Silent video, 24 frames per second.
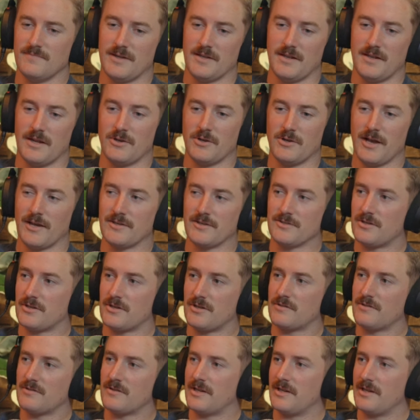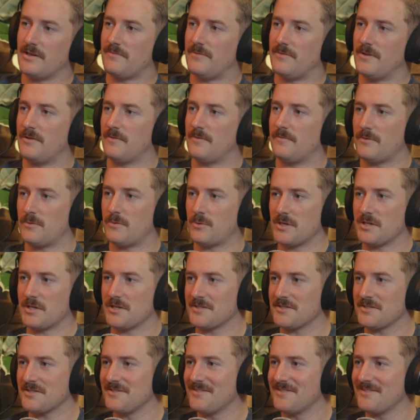and now you guys are getting fitted for
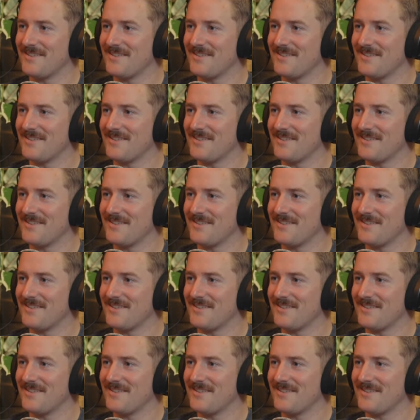rings.